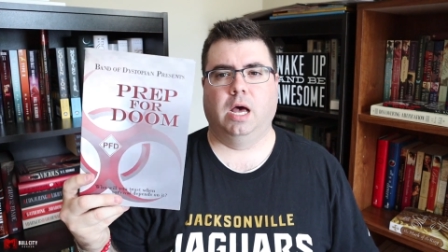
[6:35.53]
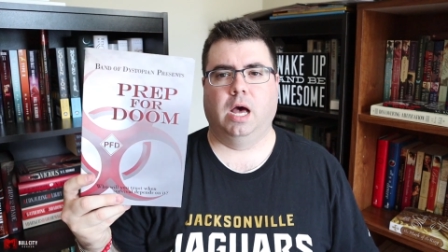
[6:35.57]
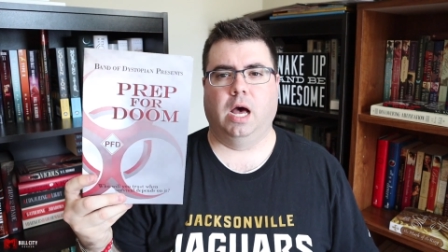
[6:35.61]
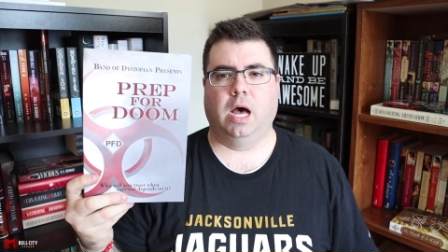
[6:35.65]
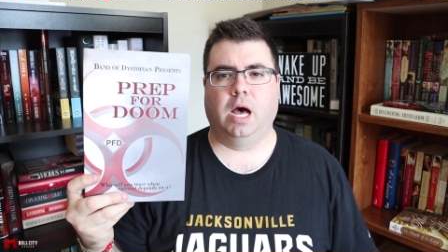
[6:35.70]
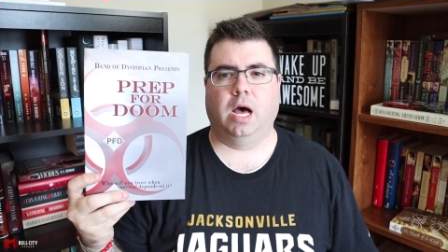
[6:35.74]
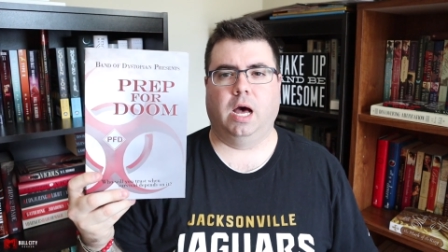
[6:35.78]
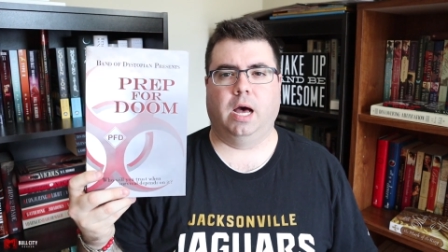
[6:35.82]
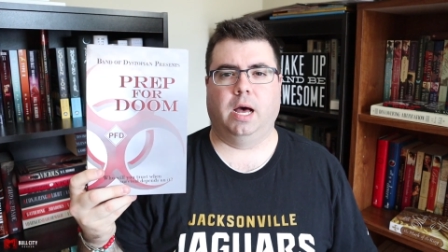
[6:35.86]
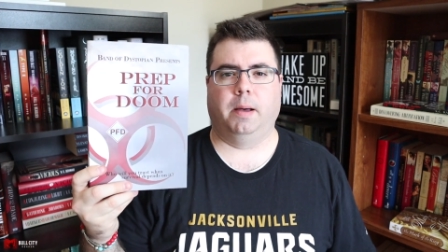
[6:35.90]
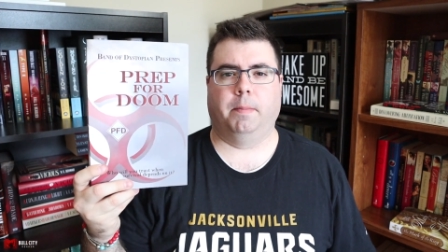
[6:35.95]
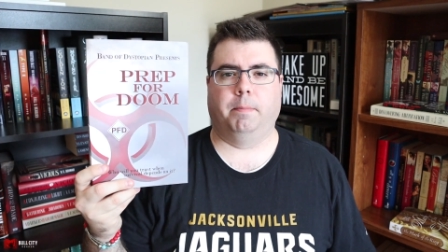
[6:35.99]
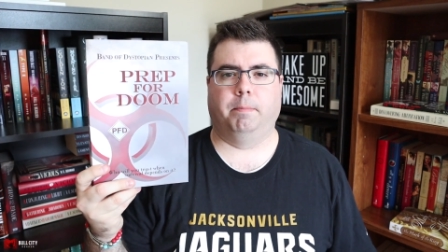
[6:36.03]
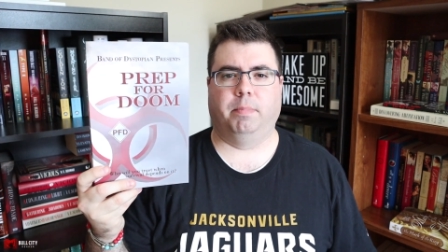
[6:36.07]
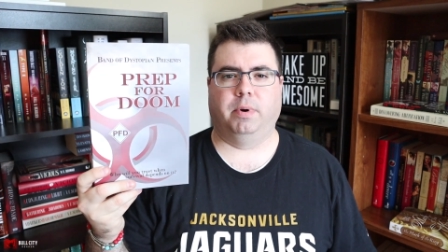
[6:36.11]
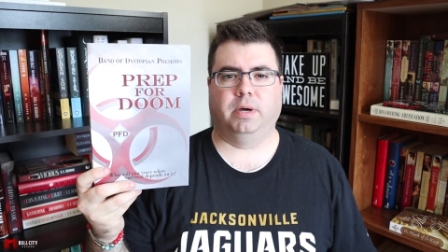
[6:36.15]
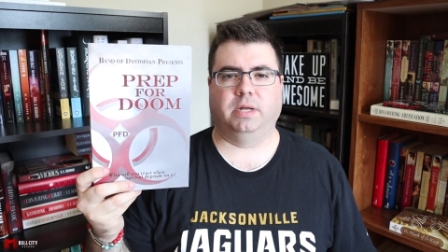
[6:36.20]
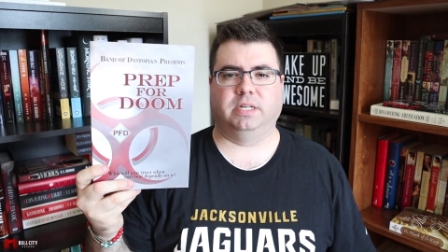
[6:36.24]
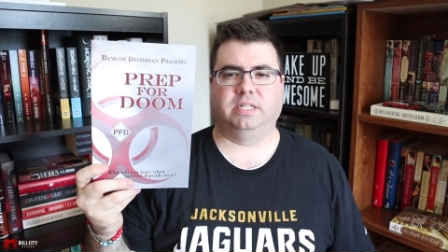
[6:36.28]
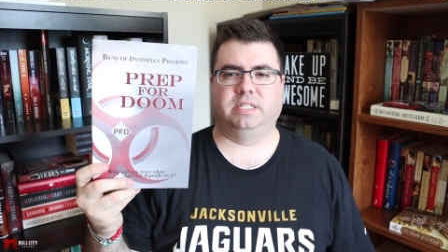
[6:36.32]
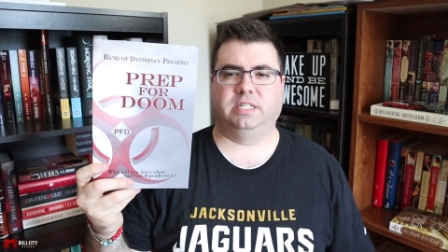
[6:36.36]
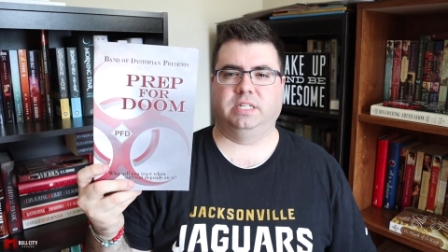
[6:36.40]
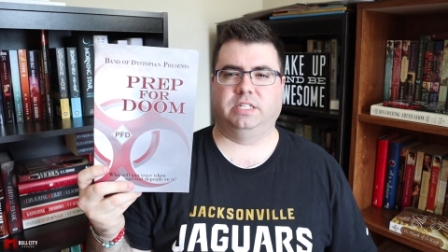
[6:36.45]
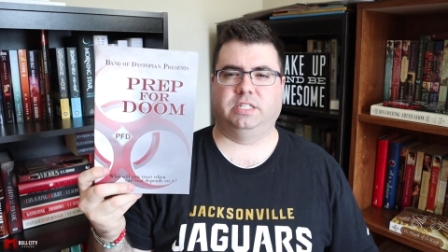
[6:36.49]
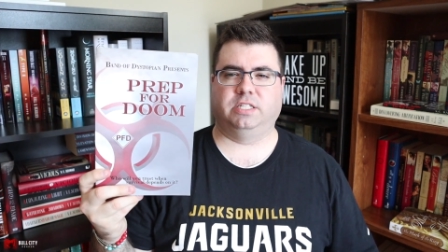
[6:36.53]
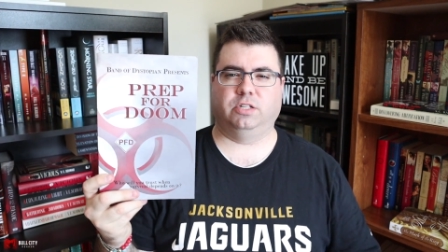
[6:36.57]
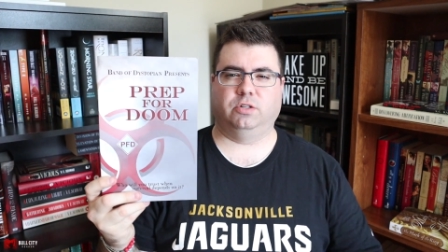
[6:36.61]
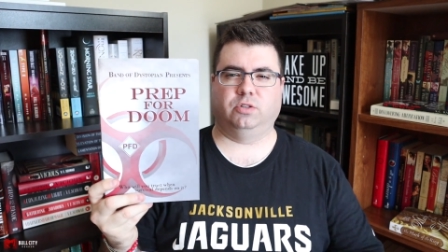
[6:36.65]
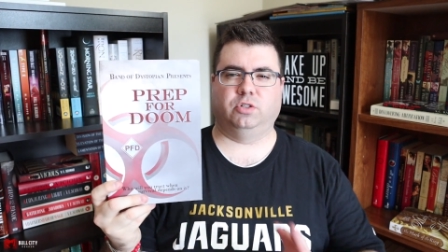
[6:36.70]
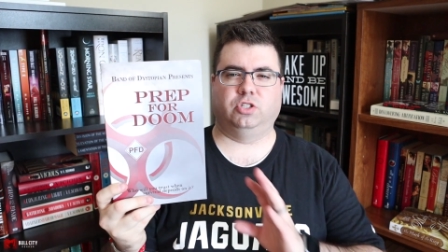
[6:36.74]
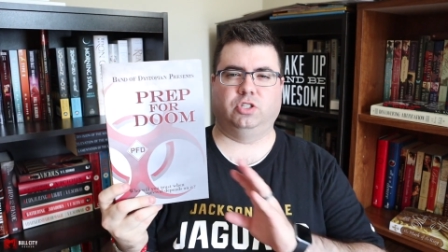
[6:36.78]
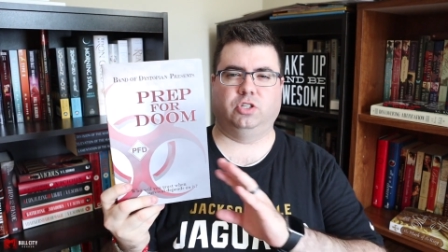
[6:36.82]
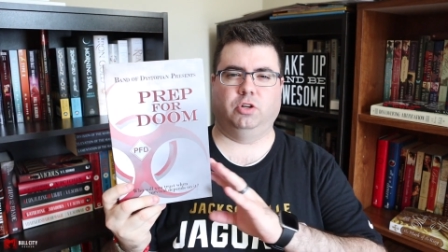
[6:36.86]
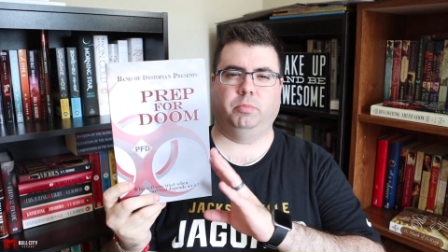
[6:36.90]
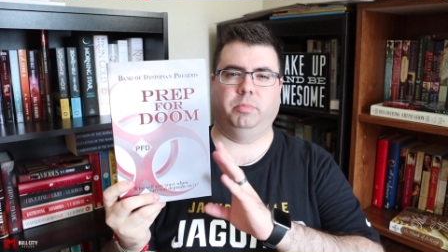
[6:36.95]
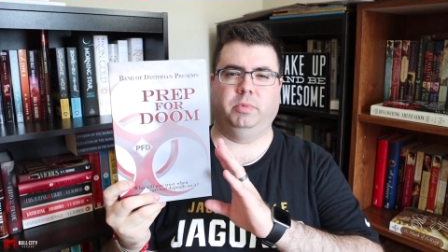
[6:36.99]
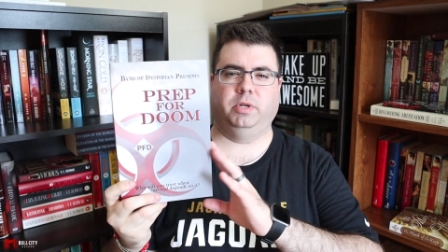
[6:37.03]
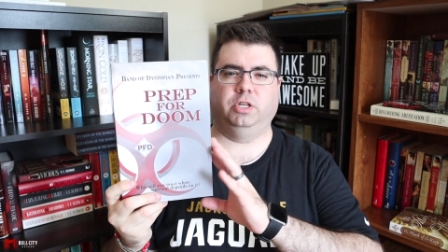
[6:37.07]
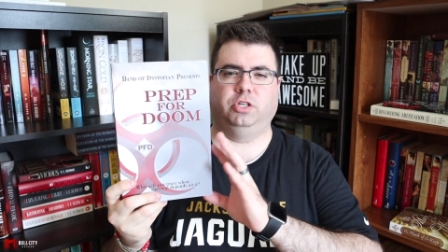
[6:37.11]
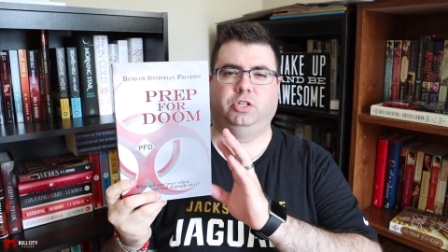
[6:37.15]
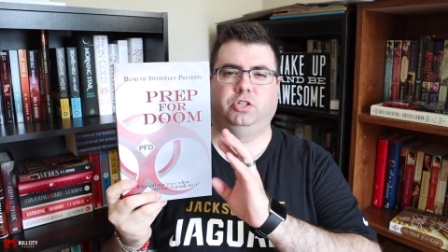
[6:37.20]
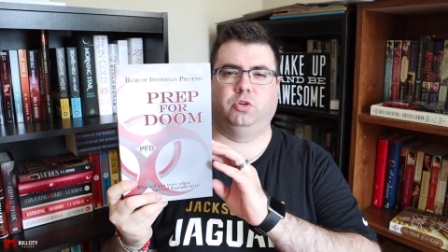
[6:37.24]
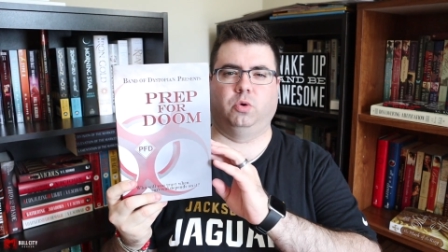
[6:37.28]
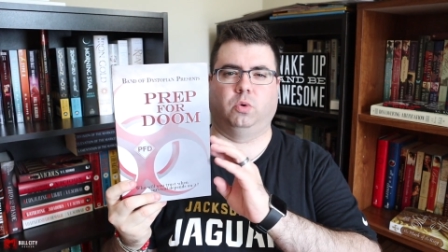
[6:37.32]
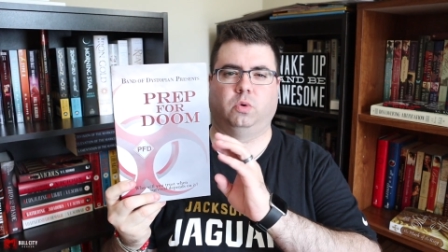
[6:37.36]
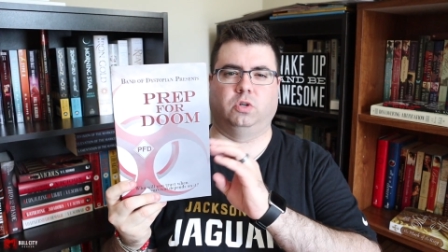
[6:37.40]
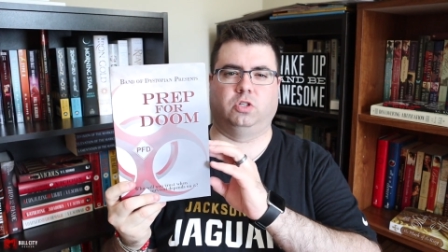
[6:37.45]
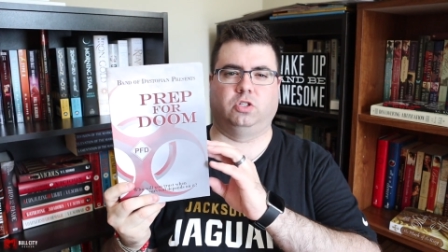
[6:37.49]
Uh, but since there's so many
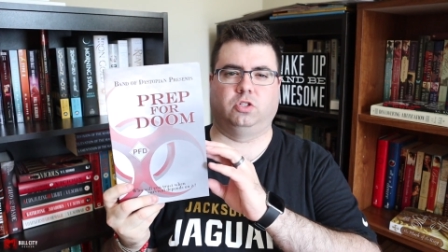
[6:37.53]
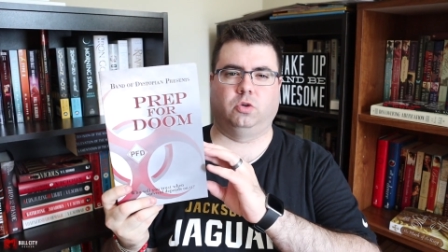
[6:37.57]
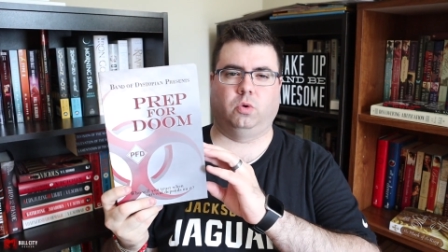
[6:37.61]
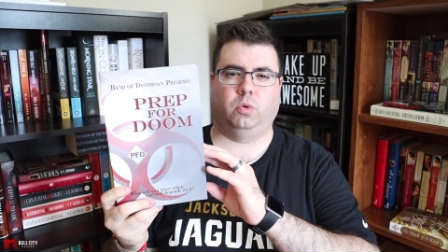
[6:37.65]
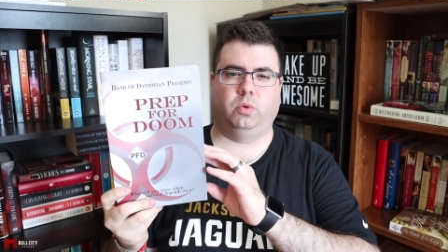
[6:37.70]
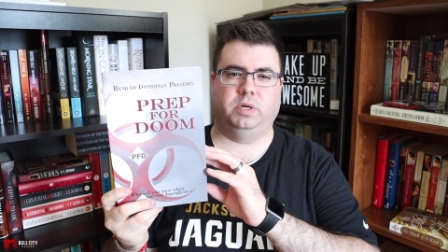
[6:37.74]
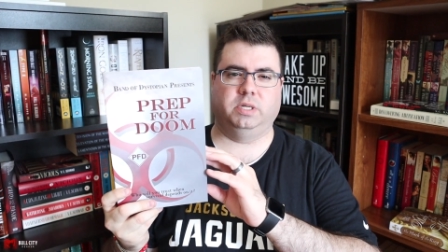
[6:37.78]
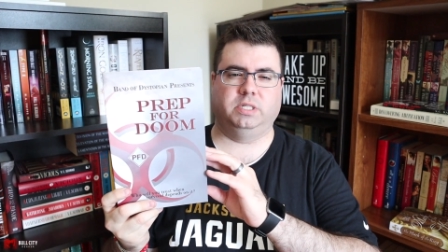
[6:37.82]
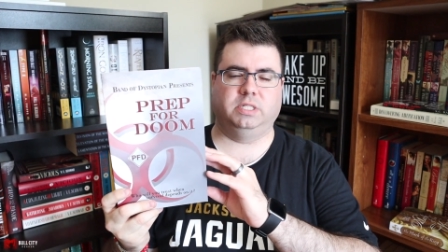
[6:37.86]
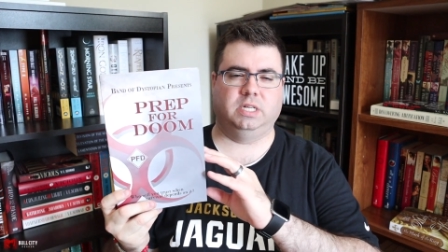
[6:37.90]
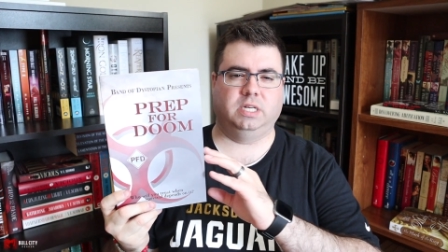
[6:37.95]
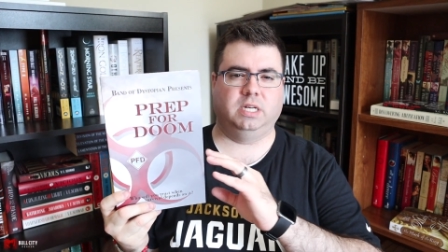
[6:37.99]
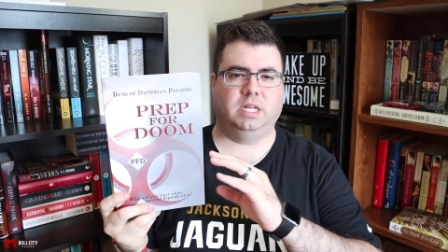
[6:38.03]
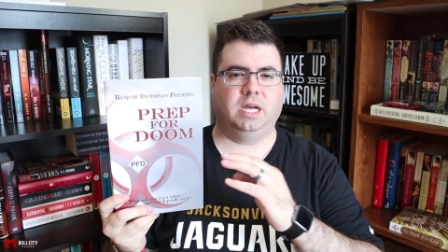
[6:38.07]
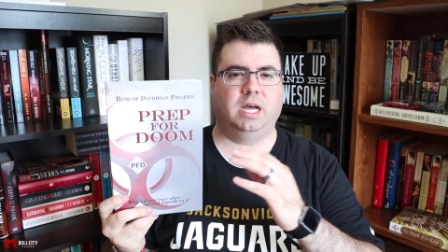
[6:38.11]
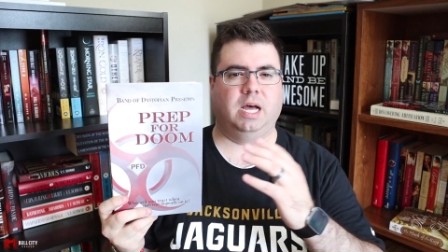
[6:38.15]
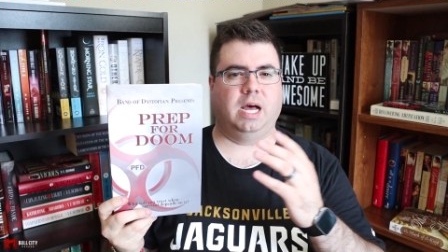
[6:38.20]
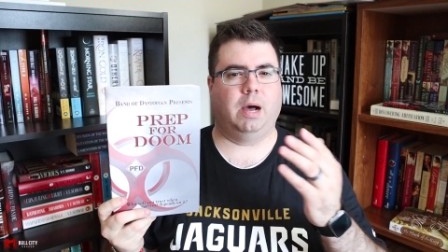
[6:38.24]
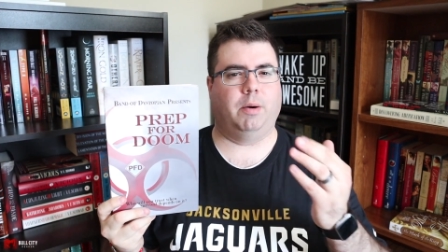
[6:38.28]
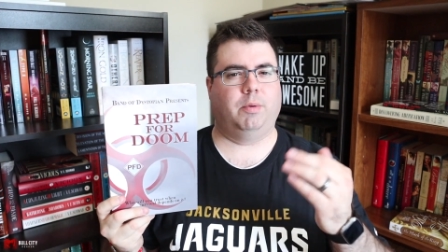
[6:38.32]
short stories in it,